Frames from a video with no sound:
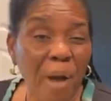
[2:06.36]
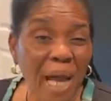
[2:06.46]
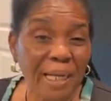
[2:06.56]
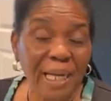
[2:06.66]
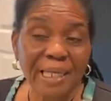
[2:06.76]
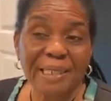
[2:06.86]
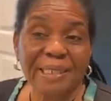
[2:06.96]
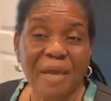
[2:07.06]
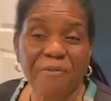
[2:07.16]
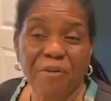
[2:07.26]
bottle. Let it
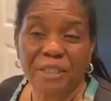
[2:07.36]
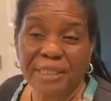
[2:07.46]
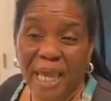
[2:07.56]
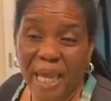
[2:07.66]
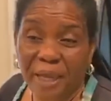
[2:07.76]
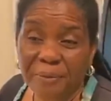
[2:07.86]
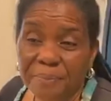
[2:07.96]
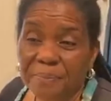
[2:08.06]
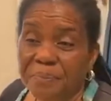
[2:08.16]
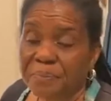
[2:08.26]
stay for a day.